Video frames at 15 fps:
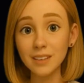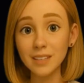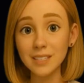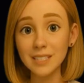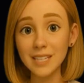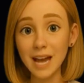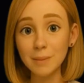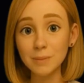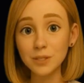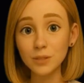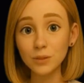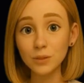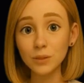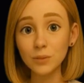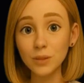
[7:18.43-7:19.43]
It's
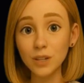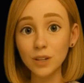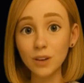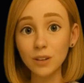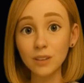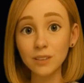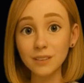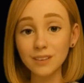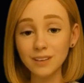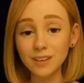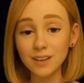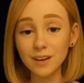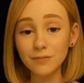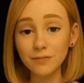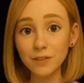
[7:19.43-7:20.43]
absolutely recall.
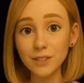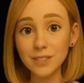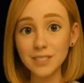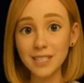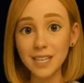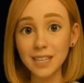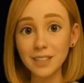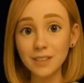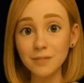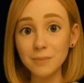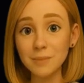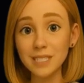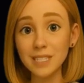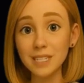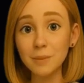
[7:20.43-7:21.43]
A false negative
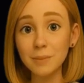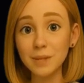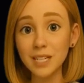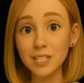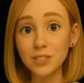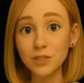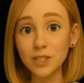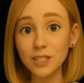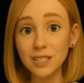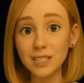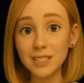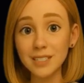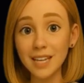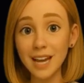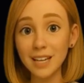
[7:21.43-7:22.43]
missing a pedestrian
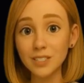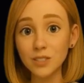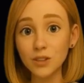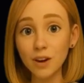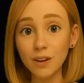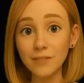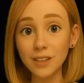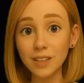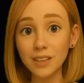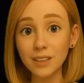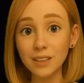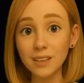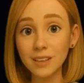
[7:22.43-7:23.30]
is catastrophic.